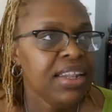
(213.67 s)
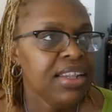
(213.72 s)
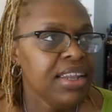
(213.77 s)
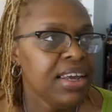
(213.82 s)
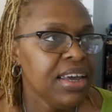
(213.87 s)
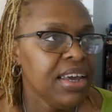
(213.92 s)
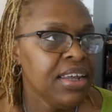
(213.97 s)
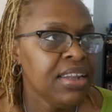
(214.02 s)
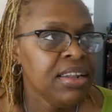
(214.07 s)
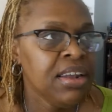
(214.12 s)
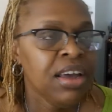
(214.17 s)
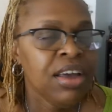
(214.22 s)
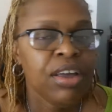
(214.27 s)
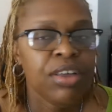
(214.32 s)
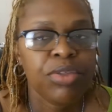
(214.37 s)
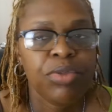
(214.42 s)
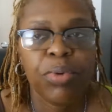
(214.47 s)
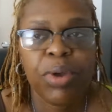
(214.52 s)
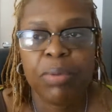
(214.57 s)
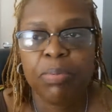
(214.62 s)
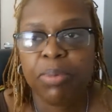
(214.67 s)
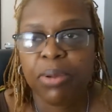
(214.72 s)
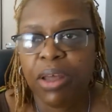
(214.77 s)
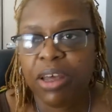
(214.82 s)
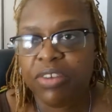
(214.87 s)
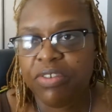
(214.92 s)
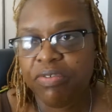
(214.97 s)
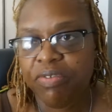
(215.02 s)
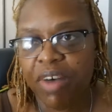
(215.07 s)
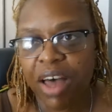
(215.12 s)
and then 3
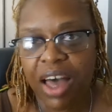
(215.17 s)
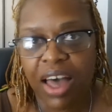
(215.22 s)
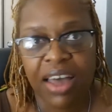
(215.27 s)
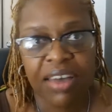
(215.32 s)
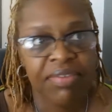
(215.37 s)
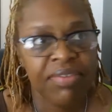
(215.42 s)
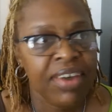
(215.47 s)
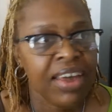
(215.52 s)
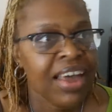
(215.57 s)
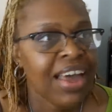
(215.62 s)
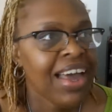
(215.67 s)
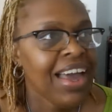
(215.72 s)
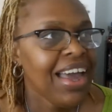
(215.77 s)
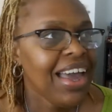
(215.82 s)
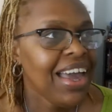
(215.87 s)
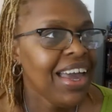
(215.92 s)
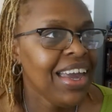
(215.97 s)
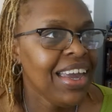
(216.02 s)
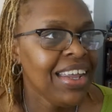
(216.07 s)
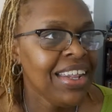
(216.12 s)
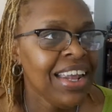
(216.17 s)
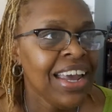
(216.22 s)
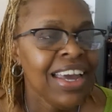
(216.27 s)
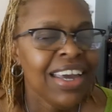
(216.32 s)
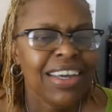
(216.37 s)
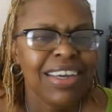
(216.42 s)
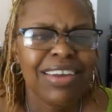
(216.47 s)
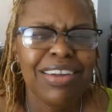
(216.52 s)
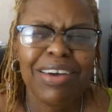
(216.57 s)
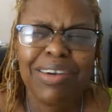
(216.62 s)
plus 5. And,
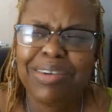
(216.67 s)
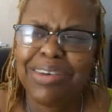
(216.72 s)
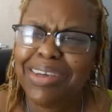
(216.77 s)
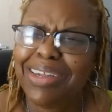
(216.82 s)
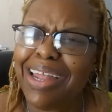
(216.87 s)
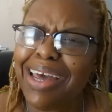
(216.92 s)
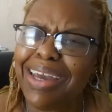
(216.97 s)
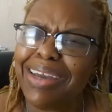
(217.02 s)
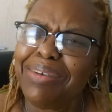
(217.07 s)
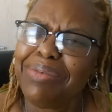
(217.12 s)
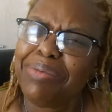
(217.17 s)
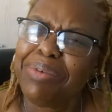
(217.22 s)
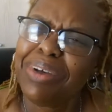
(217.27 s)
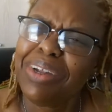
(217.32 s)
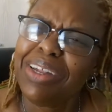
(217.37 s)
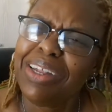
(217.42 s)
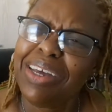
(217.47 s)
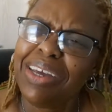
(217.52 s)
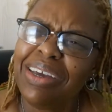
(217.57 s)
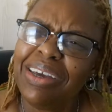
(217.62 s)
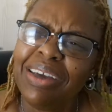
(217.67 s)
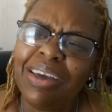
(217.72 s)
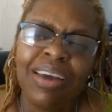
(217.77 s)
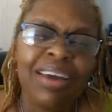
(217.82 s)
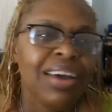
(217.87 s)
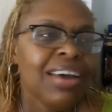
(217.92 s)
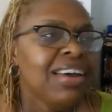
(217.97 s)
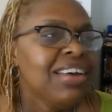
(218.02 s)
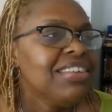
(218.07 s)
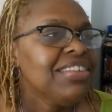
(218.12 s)
you know, you're like, really?
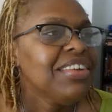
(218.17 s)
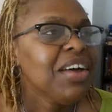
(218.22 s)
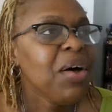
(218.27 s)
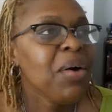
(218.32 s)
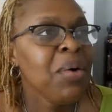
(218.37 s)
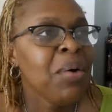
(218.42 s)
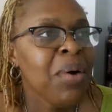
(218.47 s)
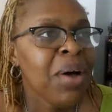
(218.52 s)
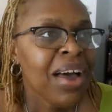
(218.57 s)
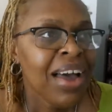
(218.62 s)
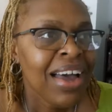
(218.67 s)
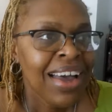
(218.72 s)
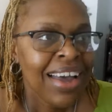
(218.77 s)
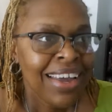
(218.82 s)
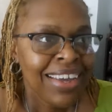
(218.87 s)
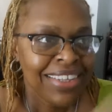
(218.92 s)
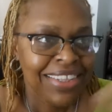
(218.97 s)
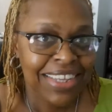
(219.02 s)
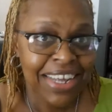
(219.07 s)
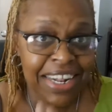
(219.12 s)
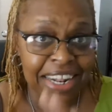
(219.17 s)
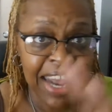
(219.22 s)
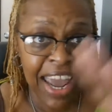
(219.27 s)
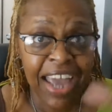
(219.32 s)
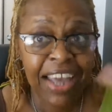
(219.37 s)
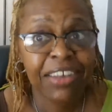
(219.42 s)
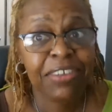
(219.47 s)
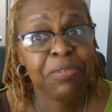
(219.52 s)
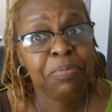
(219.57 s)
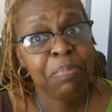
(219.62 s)
So the
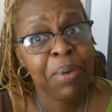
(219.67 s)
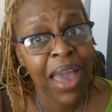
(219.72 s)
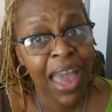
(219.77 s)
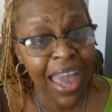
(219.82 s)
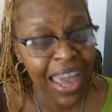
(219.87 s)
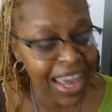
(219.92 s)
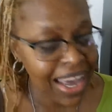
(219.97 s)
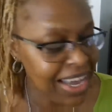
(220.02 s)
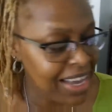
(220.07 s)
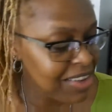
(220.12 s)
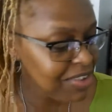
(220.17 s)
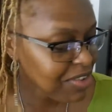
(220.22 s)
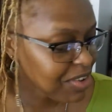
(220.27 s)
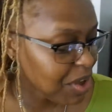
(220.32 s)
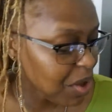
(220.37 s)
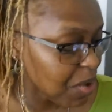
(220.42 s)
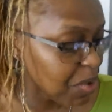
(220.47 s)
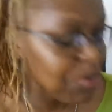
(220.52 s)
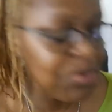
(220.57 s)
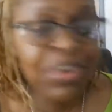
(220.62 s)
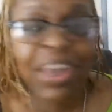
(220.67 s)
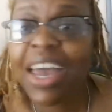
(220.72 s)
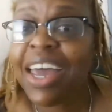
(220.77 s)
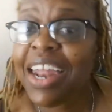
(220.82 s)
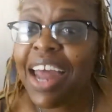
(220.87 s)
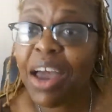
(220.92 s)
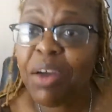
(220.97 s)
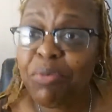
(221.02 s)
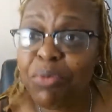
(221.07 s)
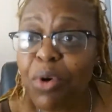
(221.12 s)
next page goes,
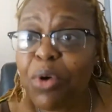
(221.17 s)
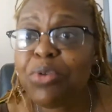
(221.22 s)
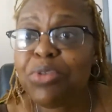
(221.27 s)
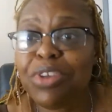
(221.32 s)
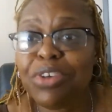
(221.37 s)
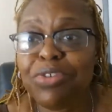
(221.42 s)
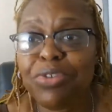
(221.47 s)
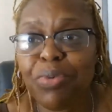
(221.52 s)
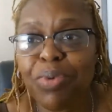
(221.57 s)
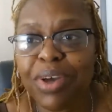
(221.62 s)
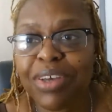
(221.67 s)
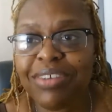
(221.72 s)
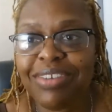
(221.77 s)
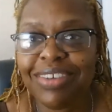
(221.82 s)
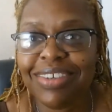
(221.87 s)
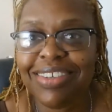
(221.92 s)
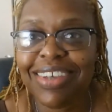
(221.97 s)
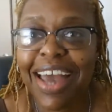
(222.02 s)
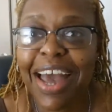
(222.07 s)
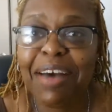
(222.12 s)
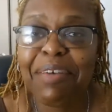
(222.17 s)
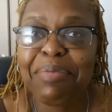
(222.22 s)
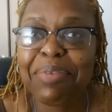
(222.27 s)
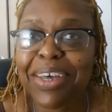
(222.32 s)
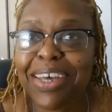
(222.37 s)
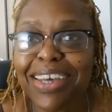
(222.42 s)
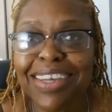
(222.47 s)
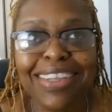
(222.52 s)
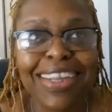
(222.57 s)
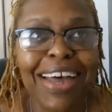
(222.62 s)
and I wrote this question
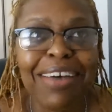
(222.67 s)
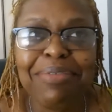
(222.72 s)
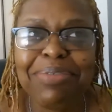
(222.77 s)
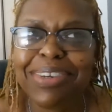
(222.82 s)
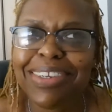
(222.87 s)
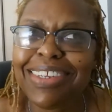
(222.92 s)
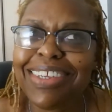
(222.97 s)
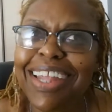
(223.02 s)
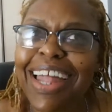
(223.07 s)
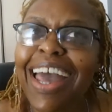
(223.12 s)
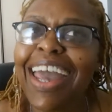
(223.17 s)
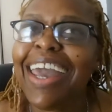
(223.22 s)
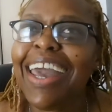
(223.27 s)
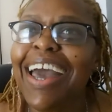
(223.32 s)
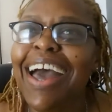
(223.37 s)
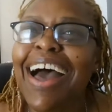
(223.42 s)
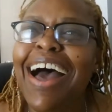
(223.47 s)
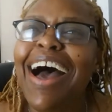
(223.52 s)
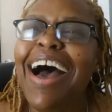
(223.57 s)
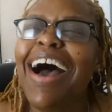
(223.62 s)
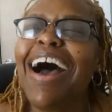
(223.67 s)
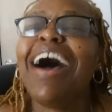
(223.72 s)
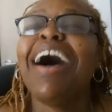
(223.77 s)
down because I was like,